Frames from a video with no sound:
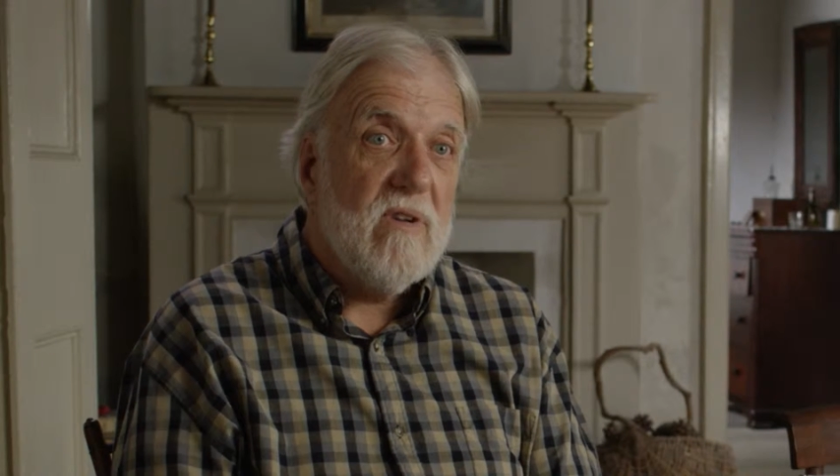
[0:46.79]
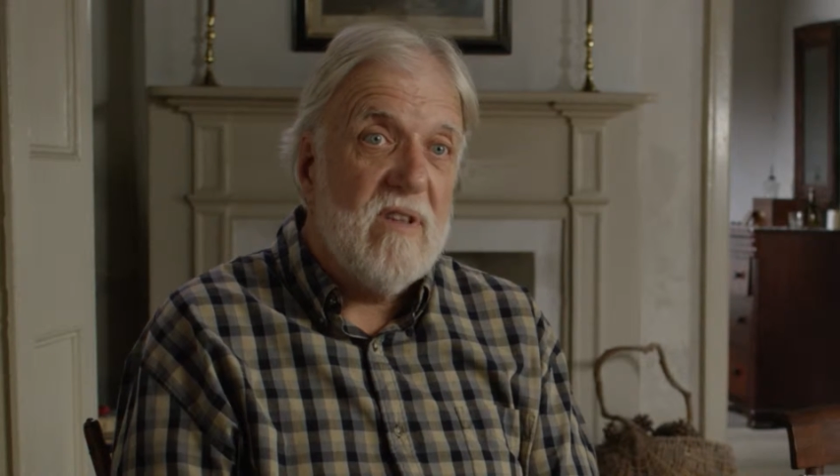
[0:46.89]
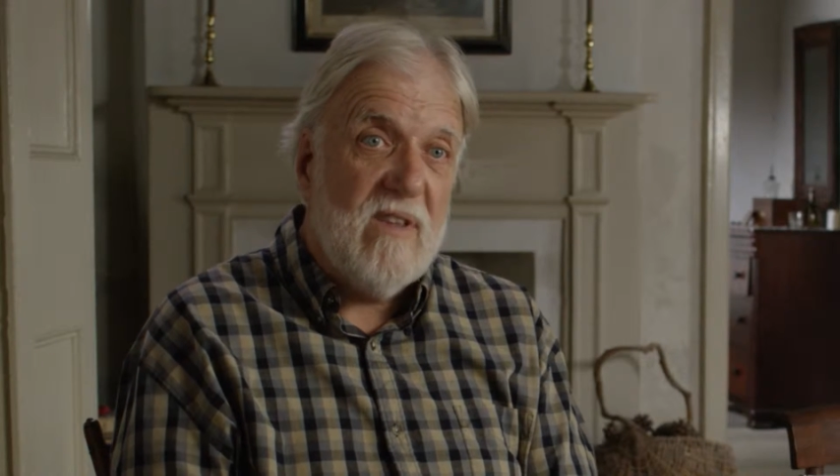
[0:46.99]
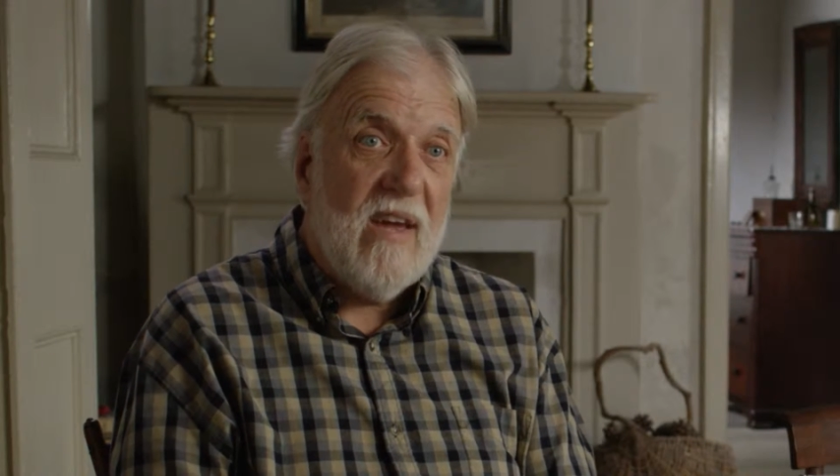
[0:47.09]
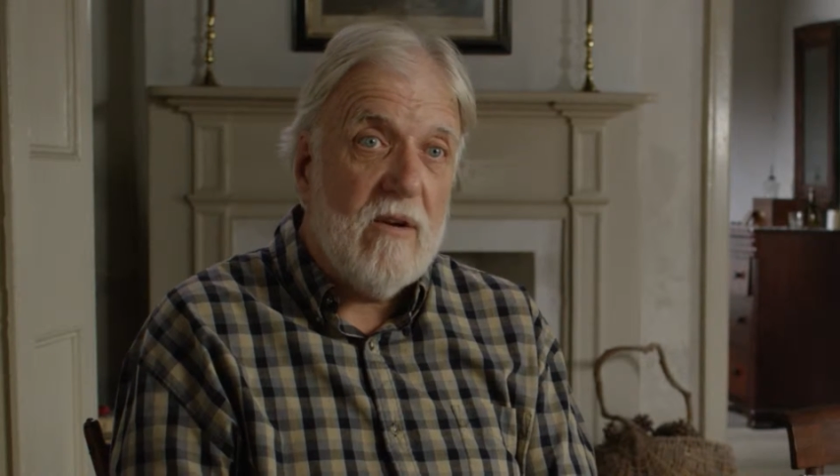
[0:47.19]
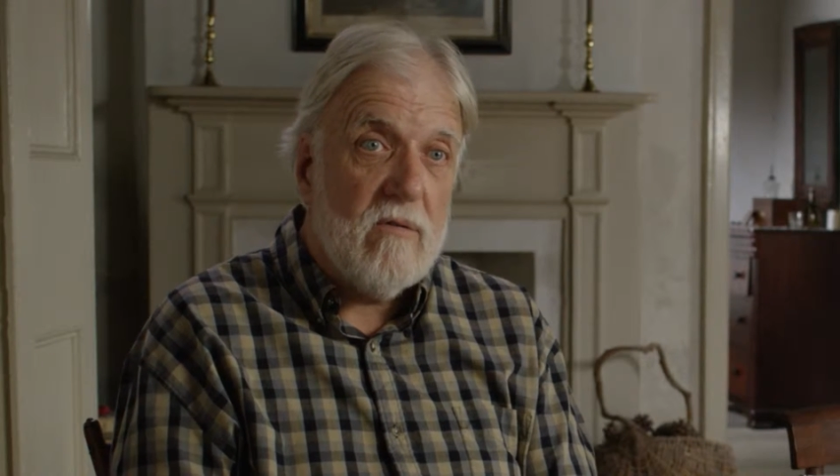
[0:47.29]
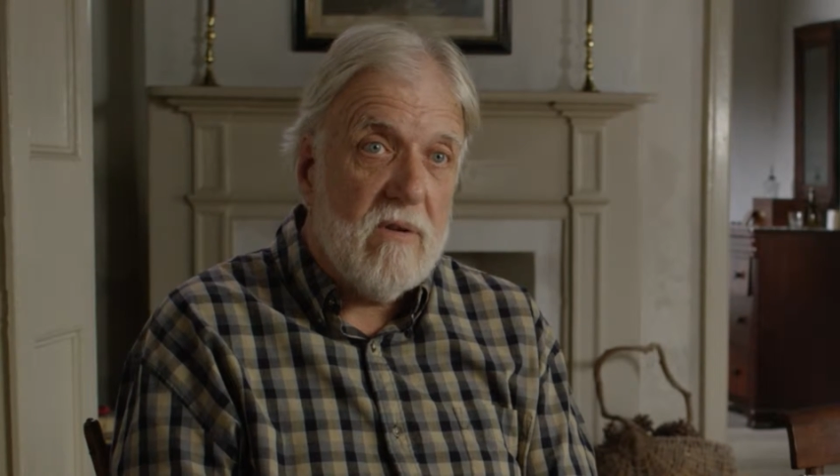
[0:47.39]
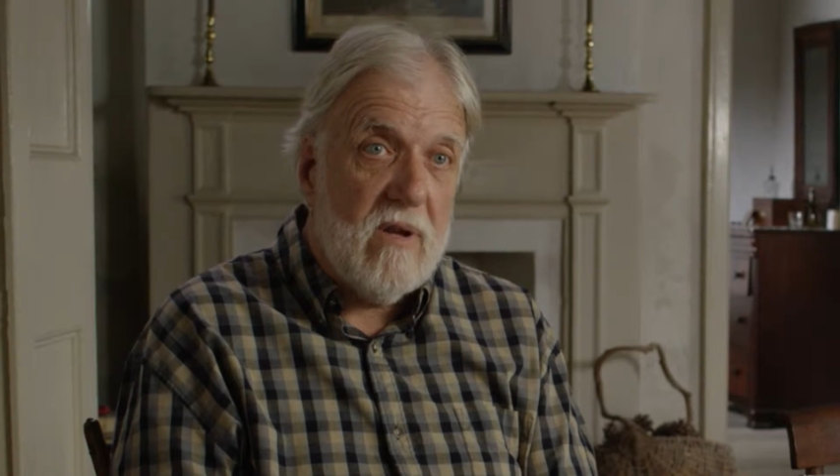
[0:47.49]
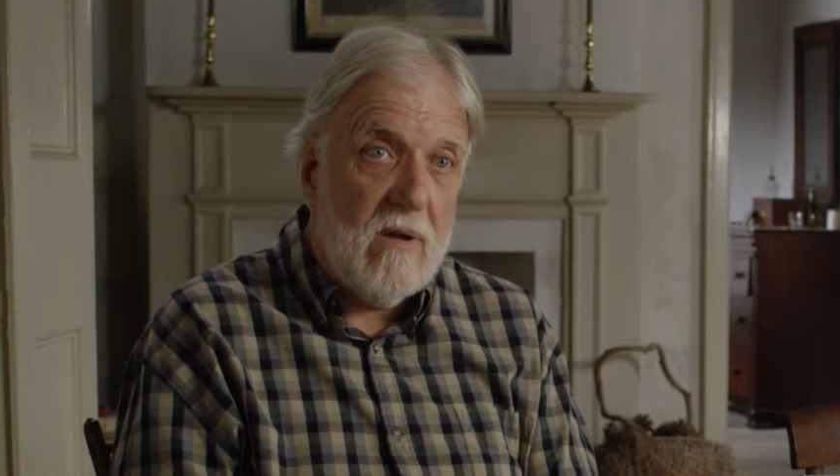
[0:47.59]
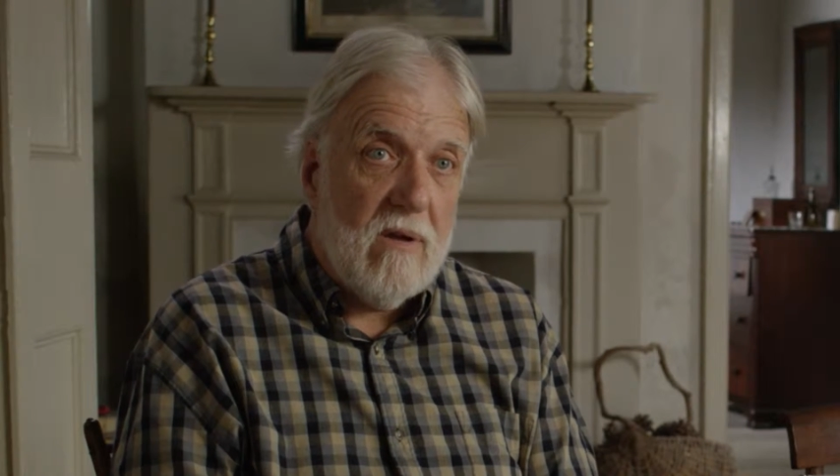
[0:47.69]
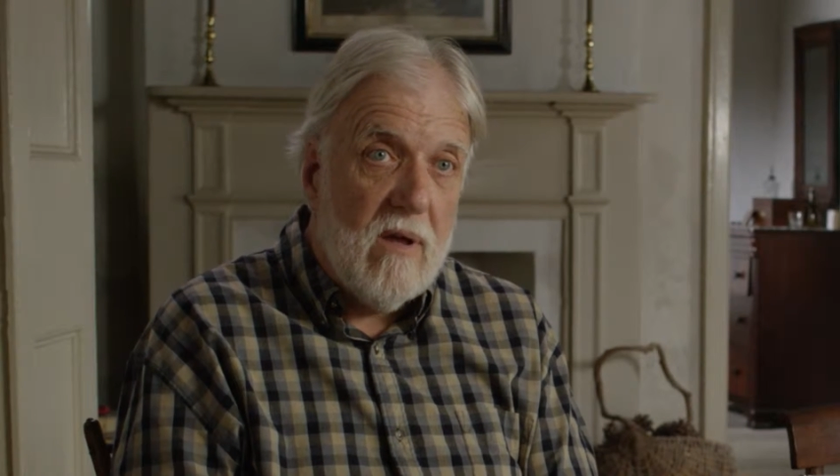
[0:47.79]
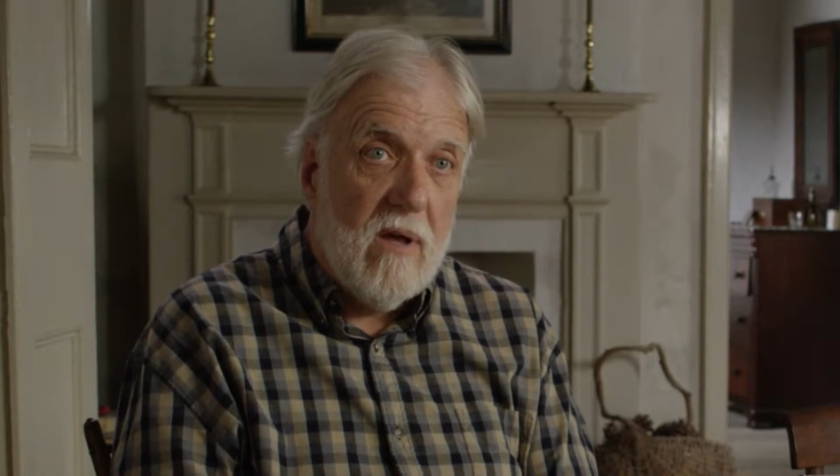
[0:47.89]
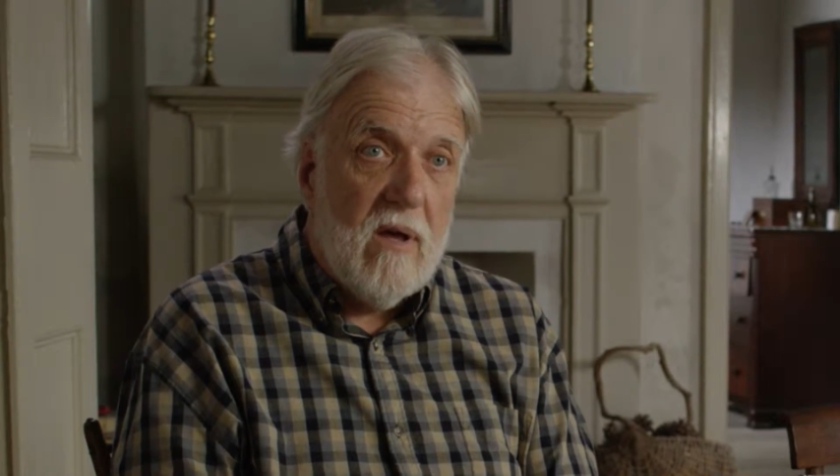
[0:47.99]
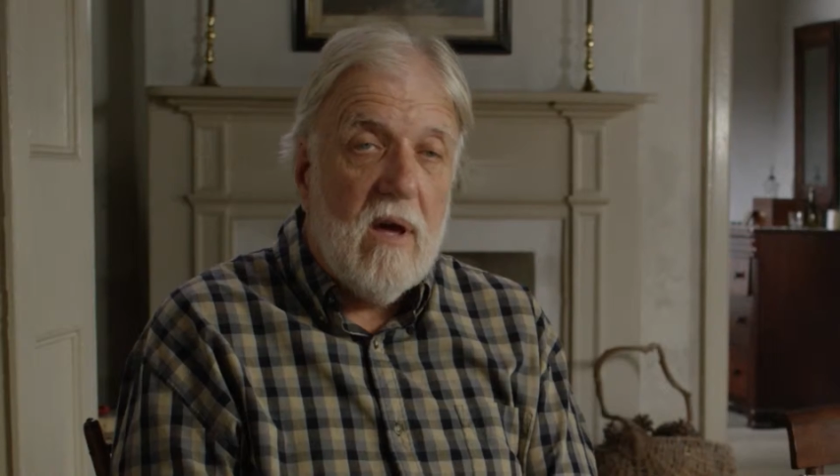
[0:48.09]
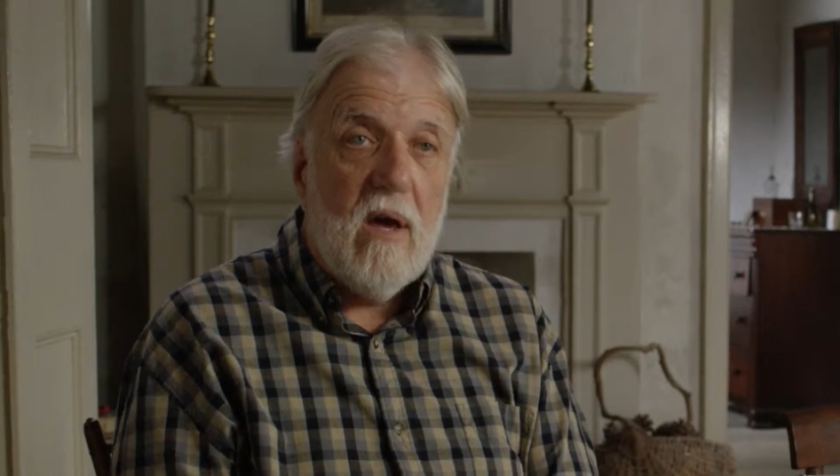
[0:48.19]
integrity.
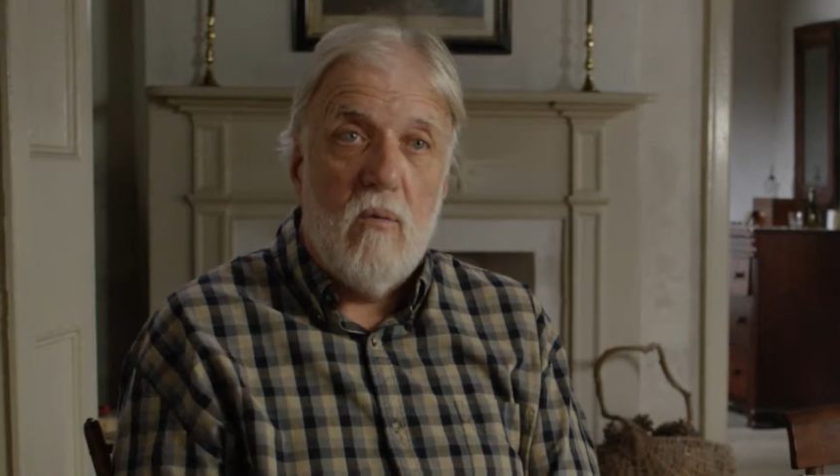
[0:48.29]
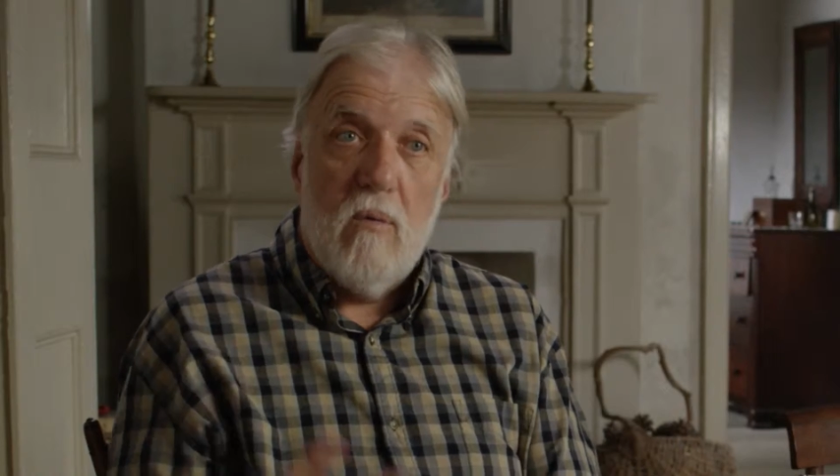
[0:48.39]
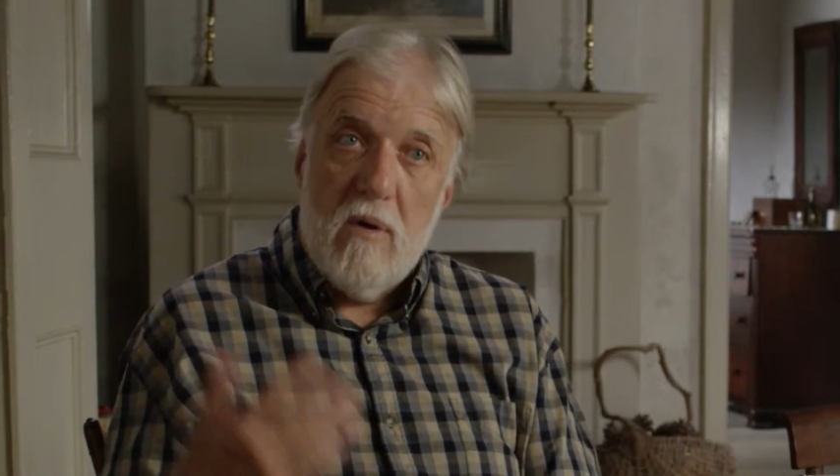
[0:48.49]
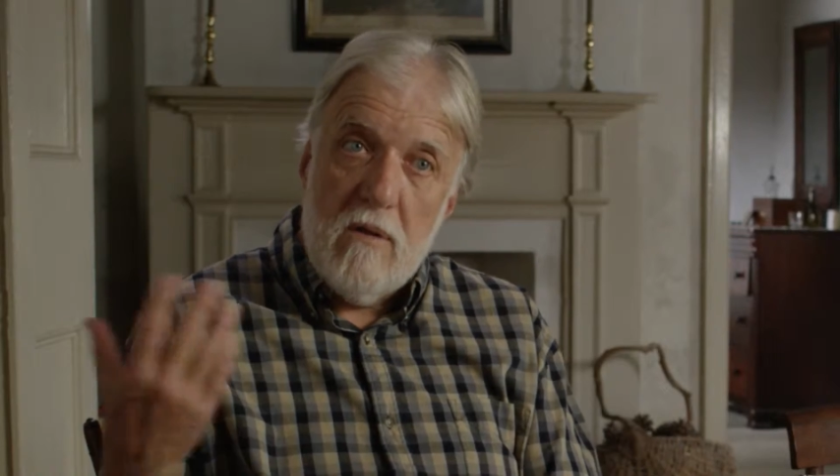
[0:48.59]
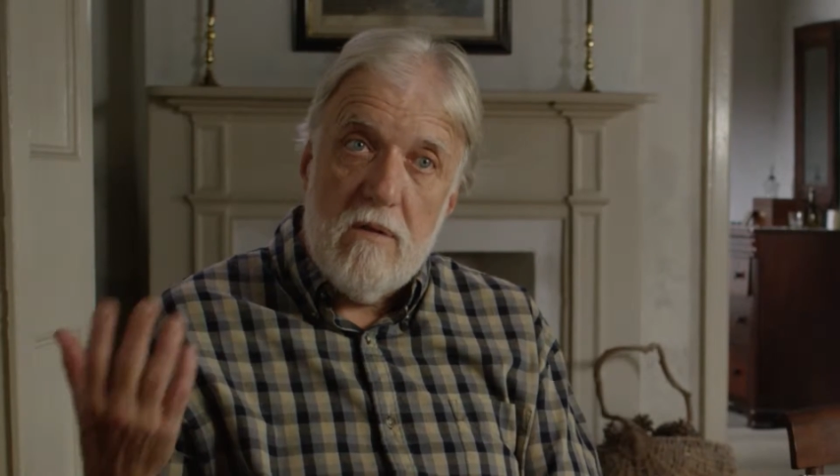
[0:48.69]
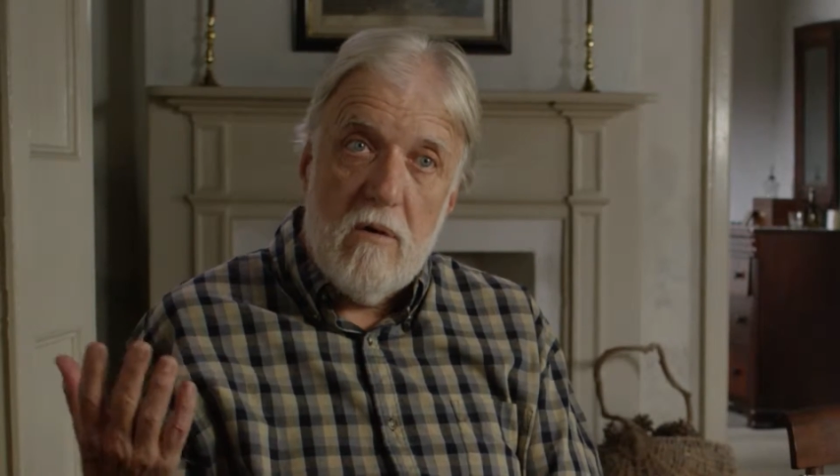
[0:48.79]
And one of